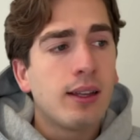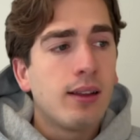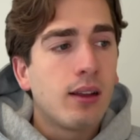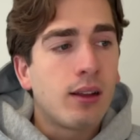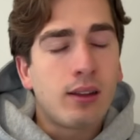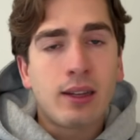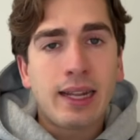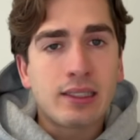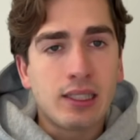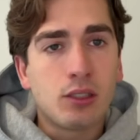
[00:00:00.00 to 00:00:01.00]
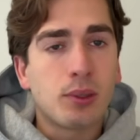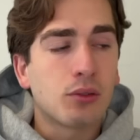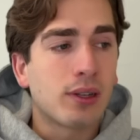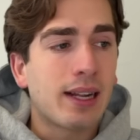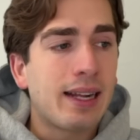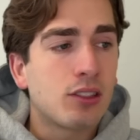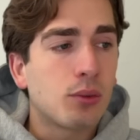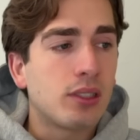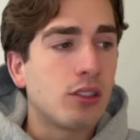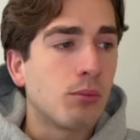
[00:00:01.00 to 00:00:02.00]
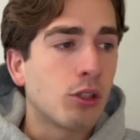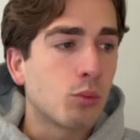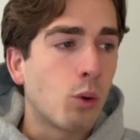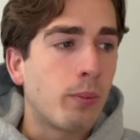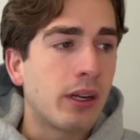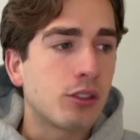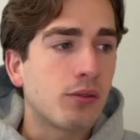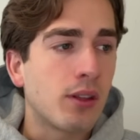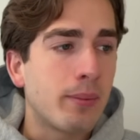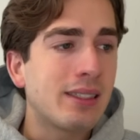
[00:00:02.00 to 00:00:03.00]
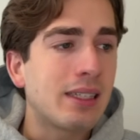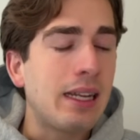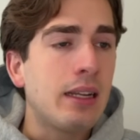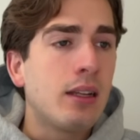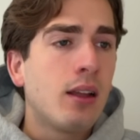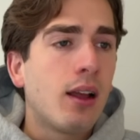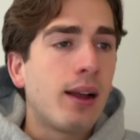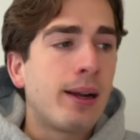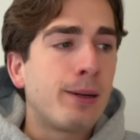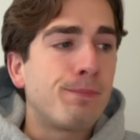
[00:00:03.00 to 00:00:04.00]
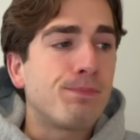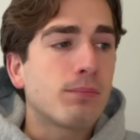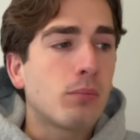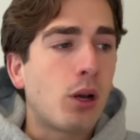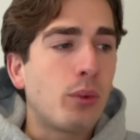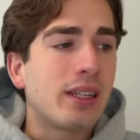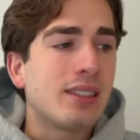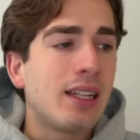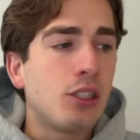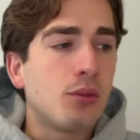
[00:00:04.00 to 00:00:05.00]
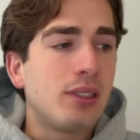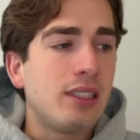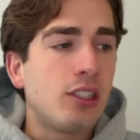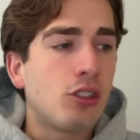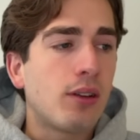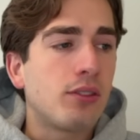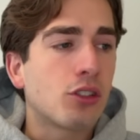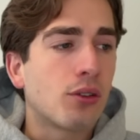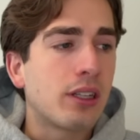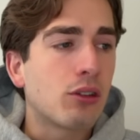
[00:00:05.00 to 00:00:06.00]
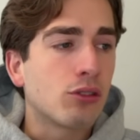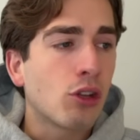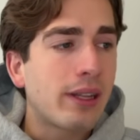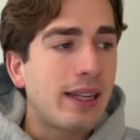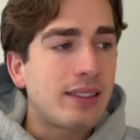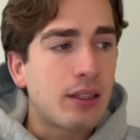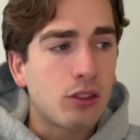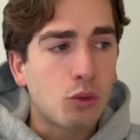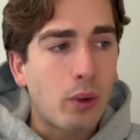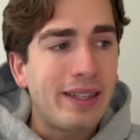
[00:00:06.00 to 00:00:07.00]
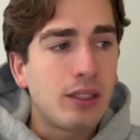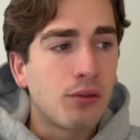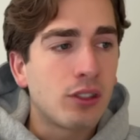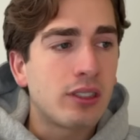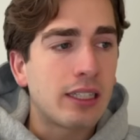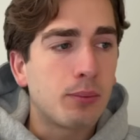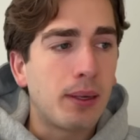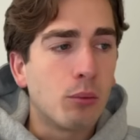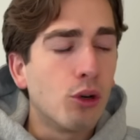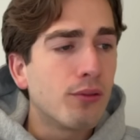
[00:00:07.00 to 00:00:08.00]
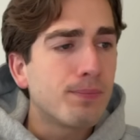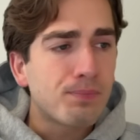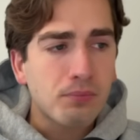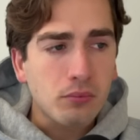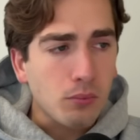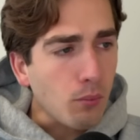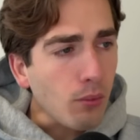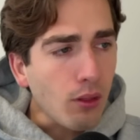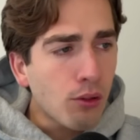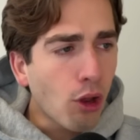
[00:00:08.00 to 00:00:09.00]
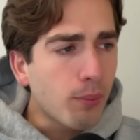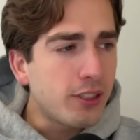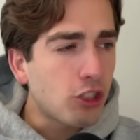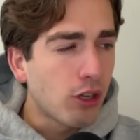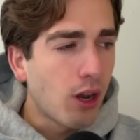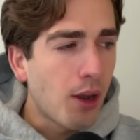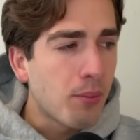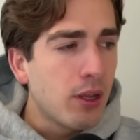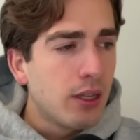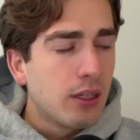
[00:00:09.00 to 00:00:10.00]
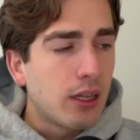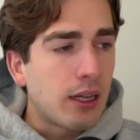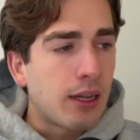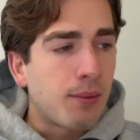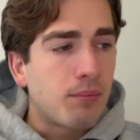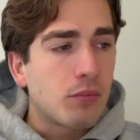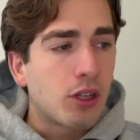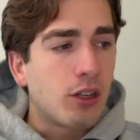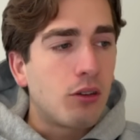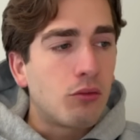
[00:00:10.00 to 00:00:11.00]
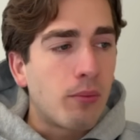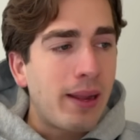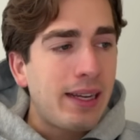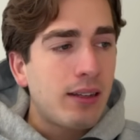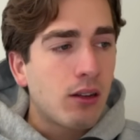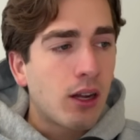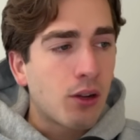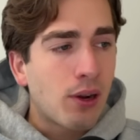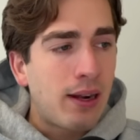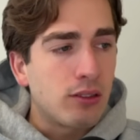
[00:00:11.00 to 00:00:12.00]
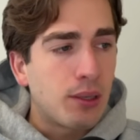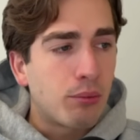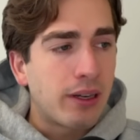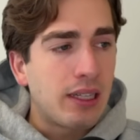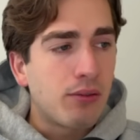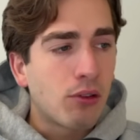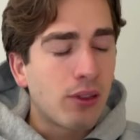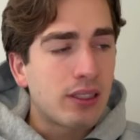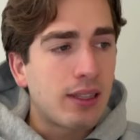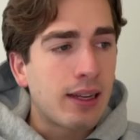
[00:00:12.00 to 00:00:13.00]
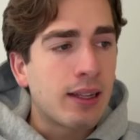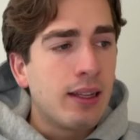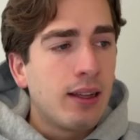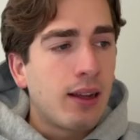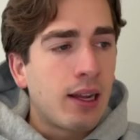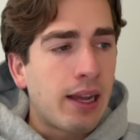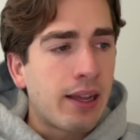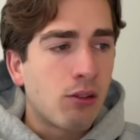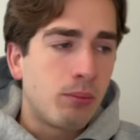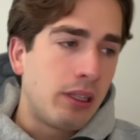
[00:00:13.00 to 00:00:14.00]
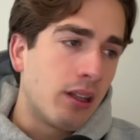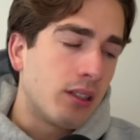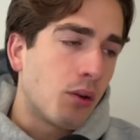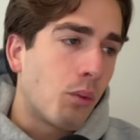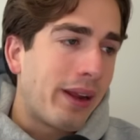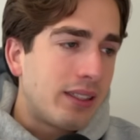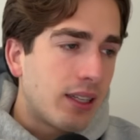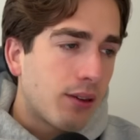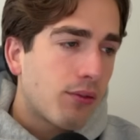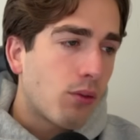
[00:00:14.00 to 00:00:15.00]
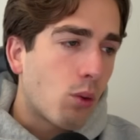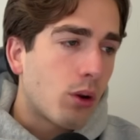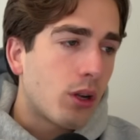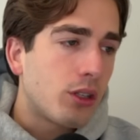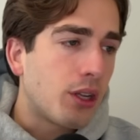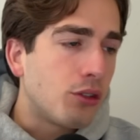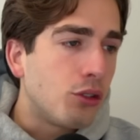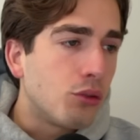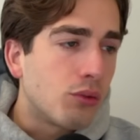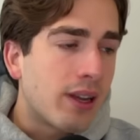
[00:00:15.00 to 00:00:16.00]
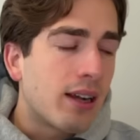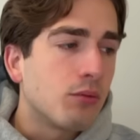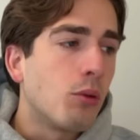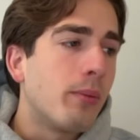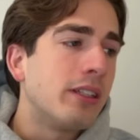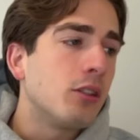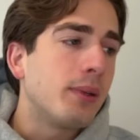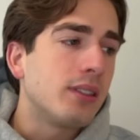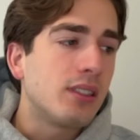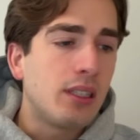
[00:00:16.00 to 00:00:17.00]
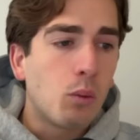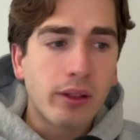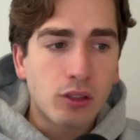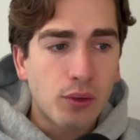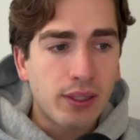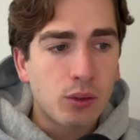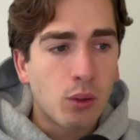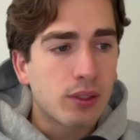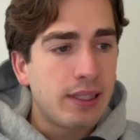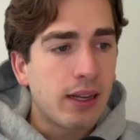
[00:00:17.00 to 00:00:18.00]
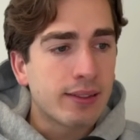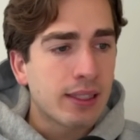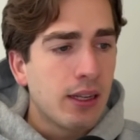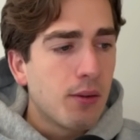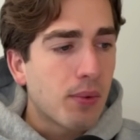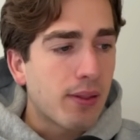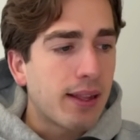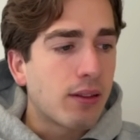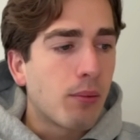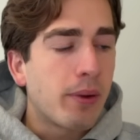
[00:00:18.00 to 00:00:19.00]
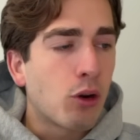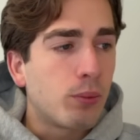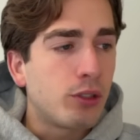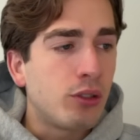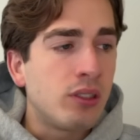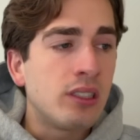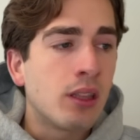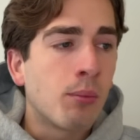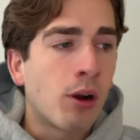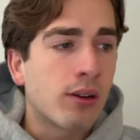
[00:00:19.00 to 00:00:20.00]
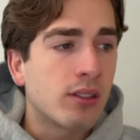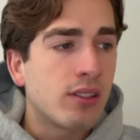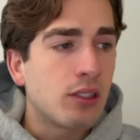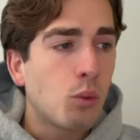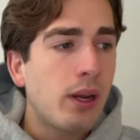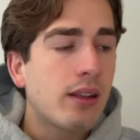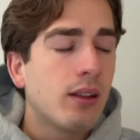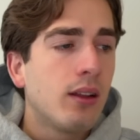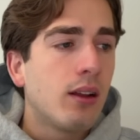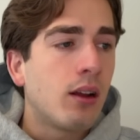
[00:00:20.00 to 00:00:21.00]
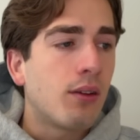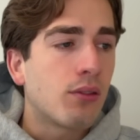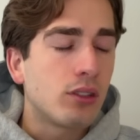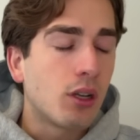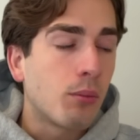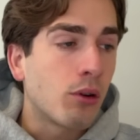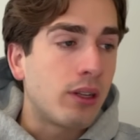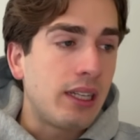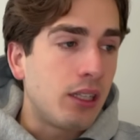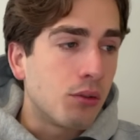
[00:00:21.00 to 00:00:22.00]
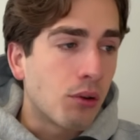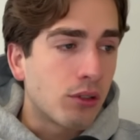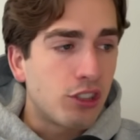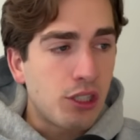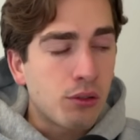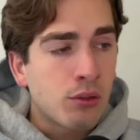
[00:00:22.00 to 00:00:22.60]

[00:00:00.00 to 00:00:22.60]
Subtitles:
and NZD Swiss or CAD Swiss is much more bearish fundamentally. But we can see that USDCHF is currently consolidating. It's waiting for its next big move. Not a position I'm going to remain in. I got out to break even on this thing, and I'll be waiting for new renowned momentum and to see where the trade talks lead us. But I think there are better opportunities in the markets this week, for example, on EU or on GU.